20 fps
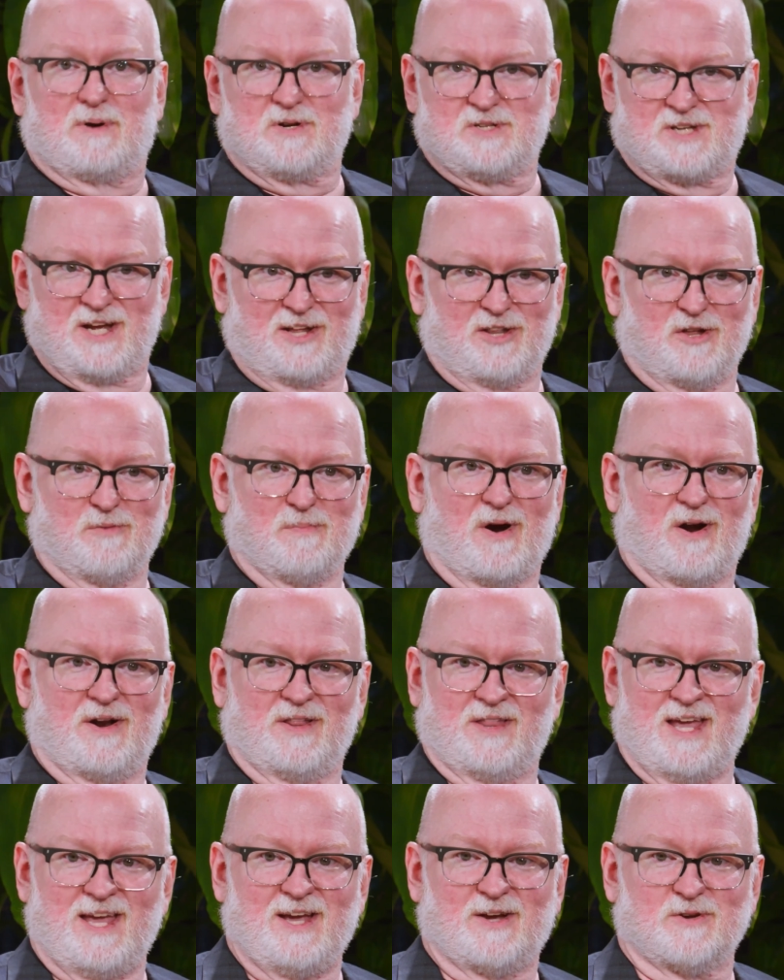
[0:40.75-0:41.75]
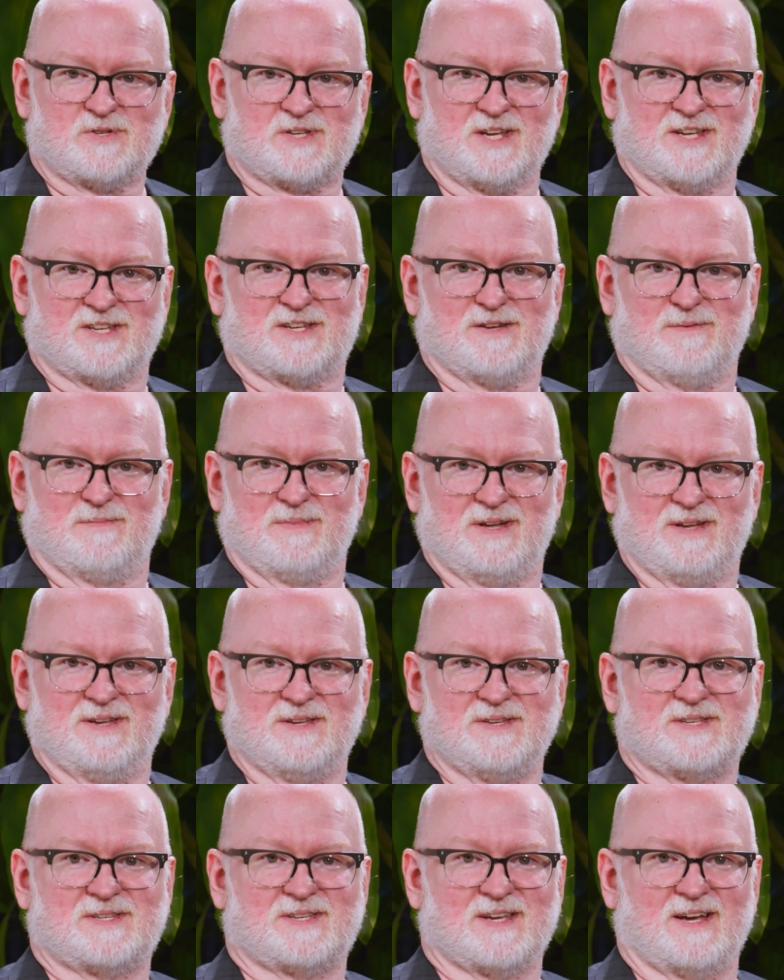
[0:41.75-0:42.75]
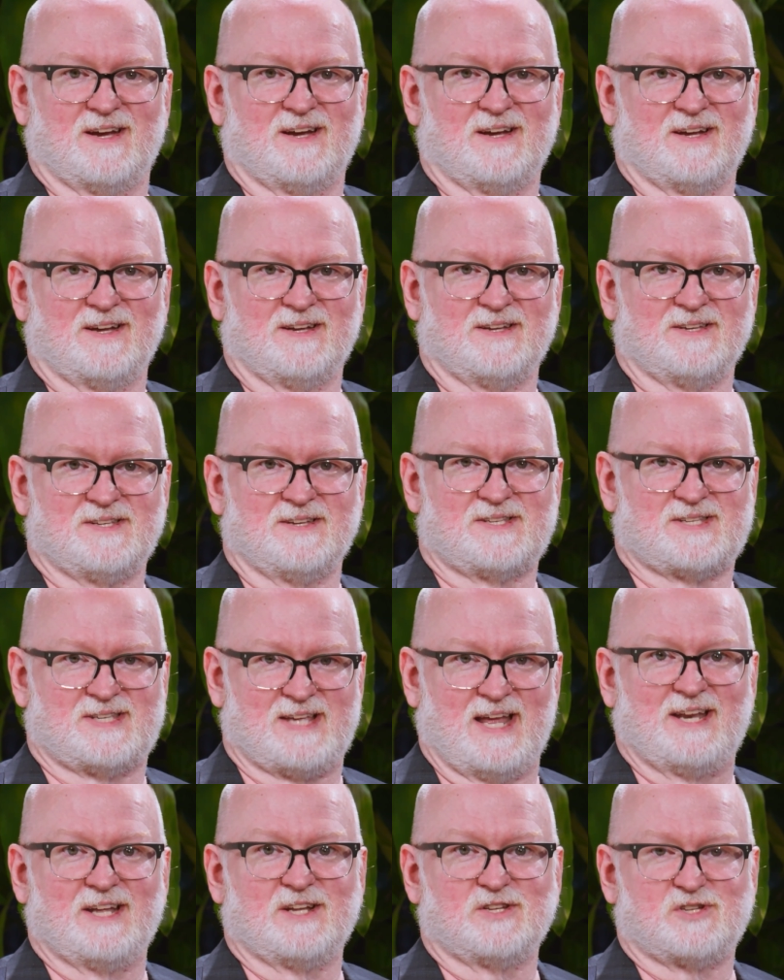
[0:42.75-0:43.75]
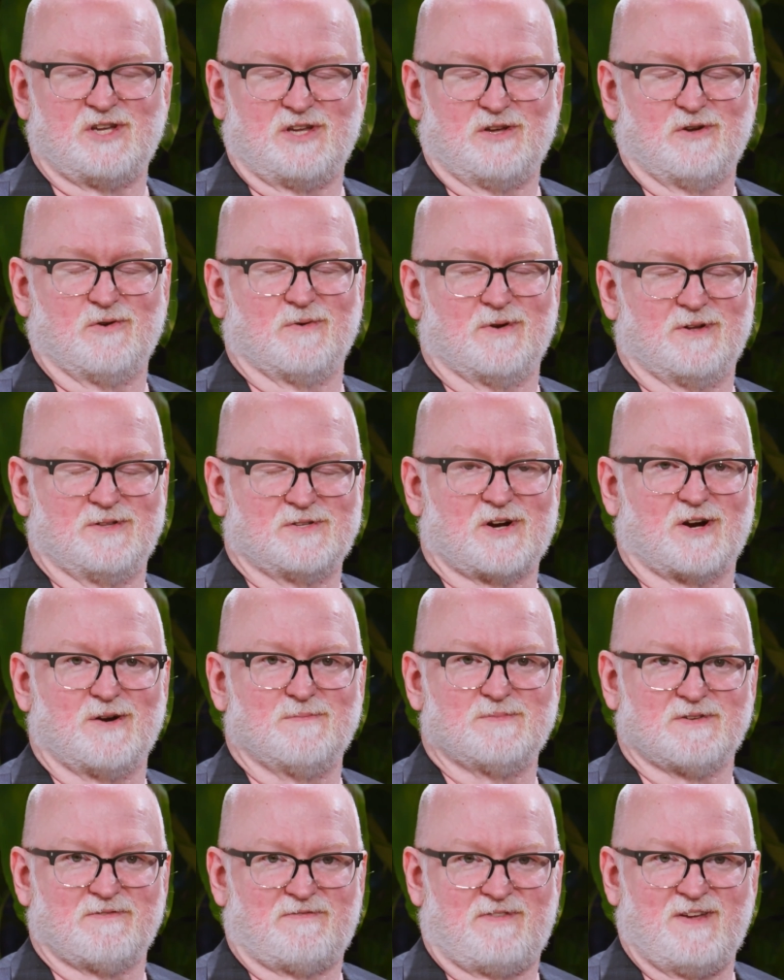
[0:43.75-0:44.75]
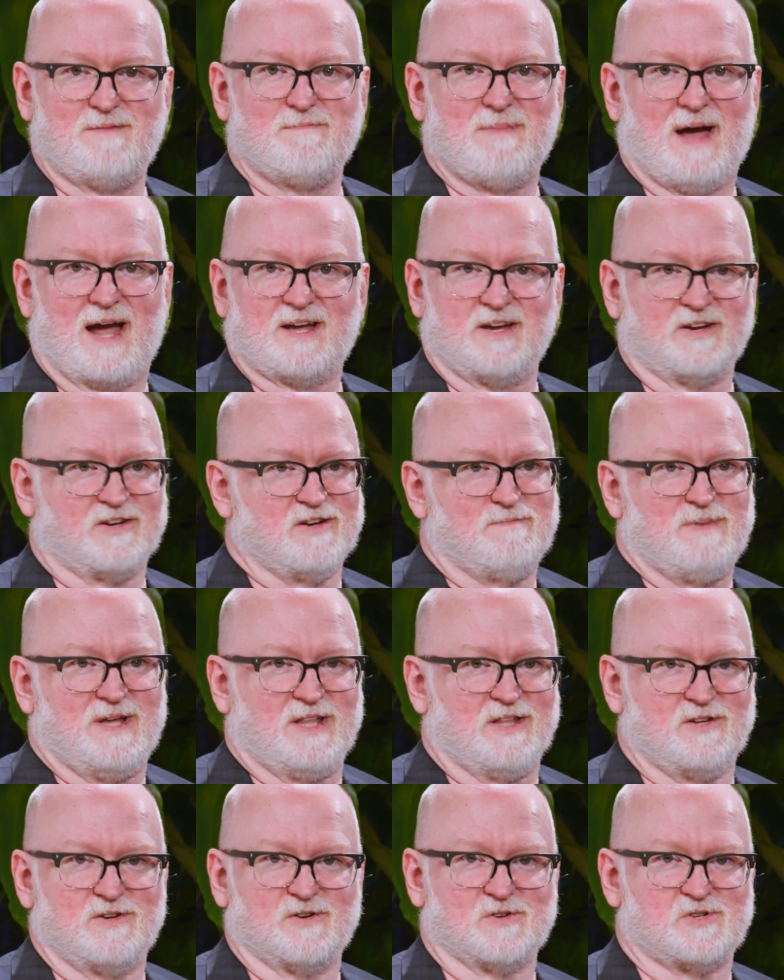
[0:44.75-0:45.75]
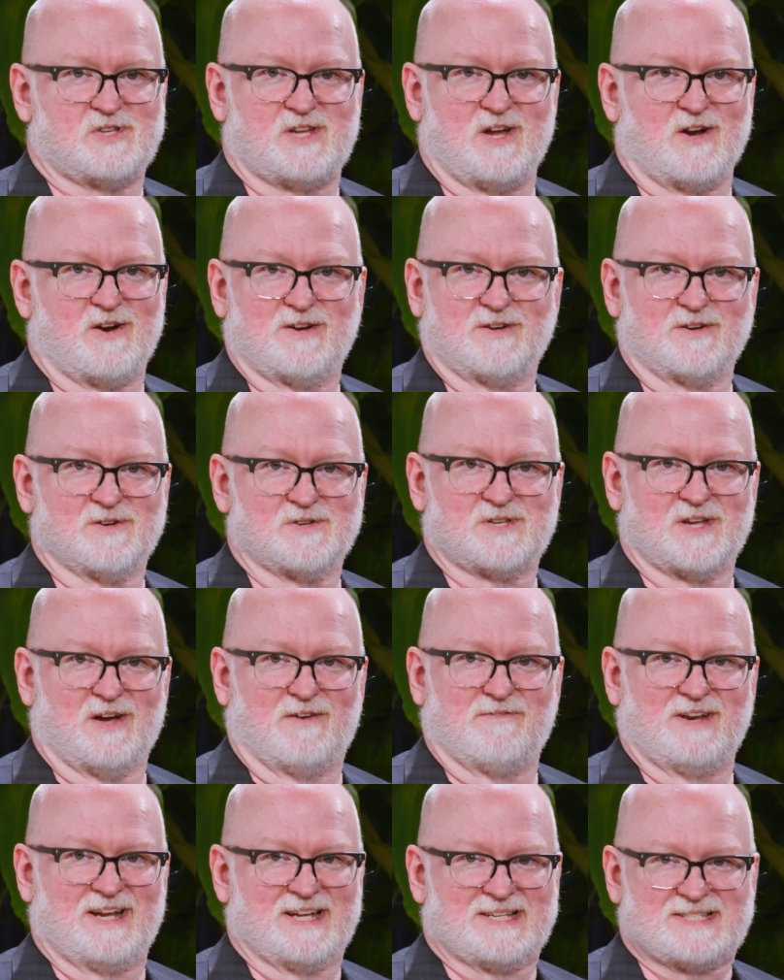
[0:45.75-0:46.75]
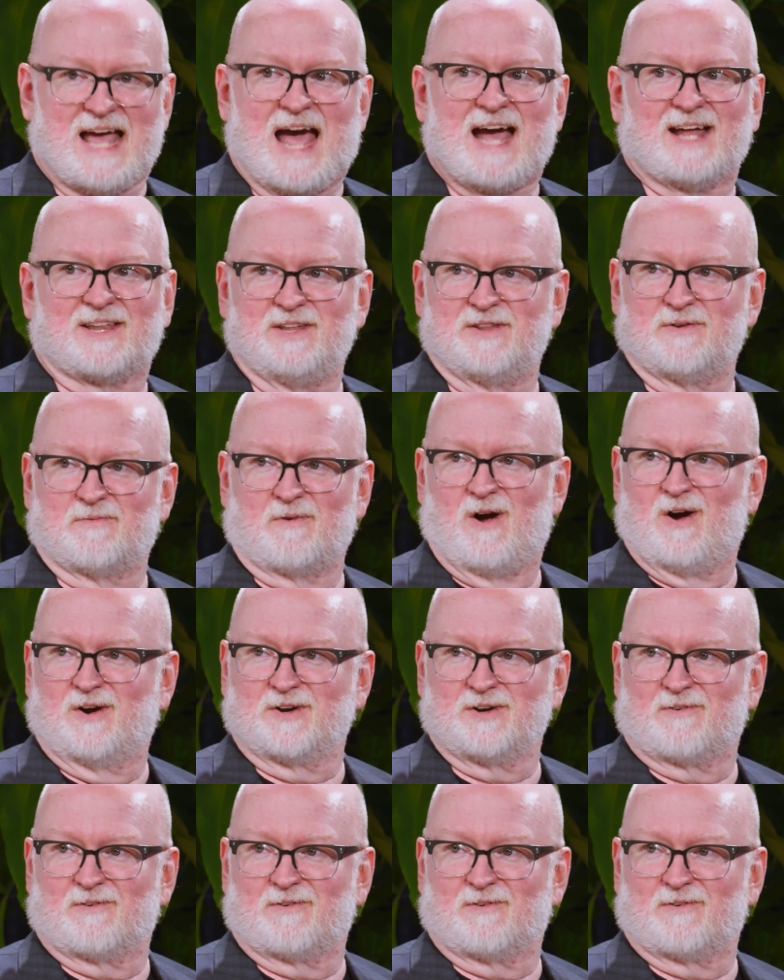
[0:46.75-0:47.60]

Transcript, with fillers: particular part of the ecosystem is uh, sending to you in terms of feedback, it could be that you're steering yourself in exactly the wrong